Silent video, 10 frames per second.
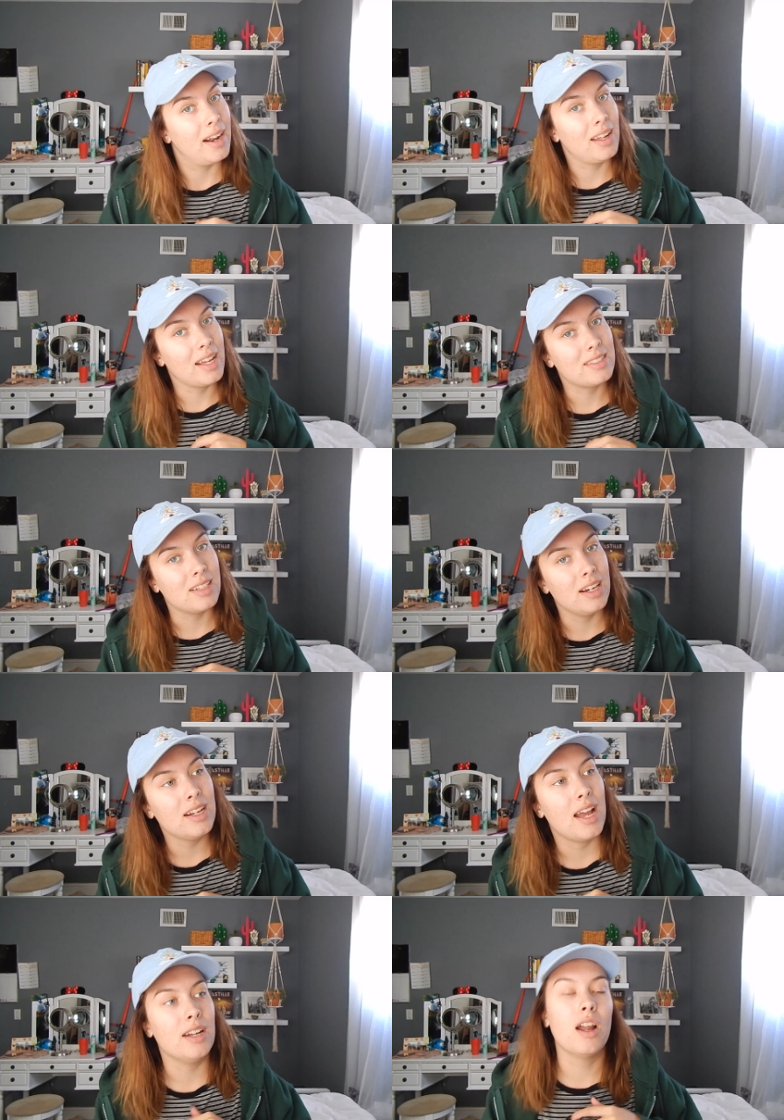
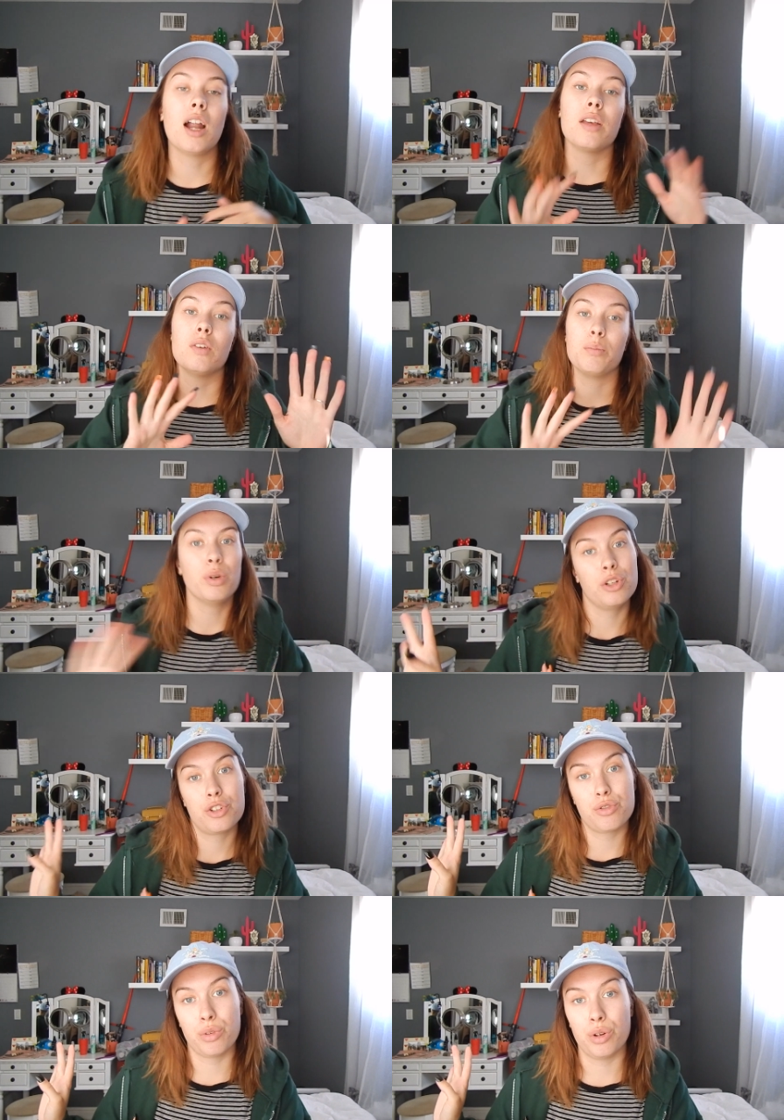NLIC'd and not even
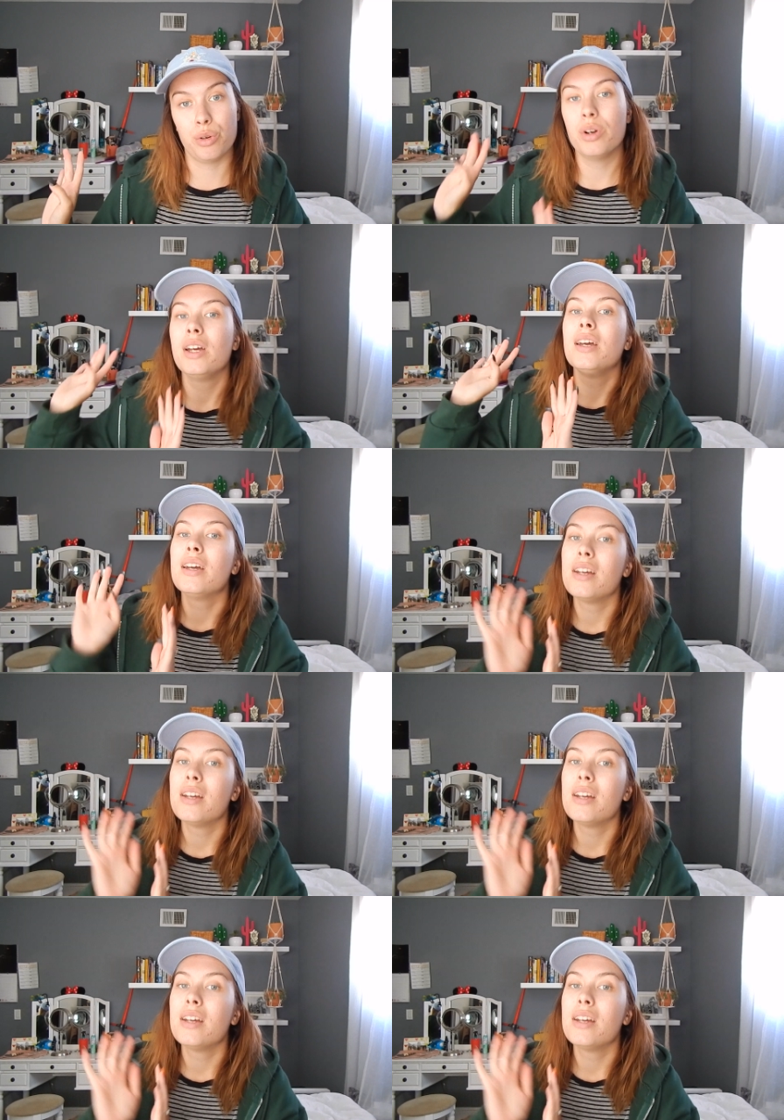pushed through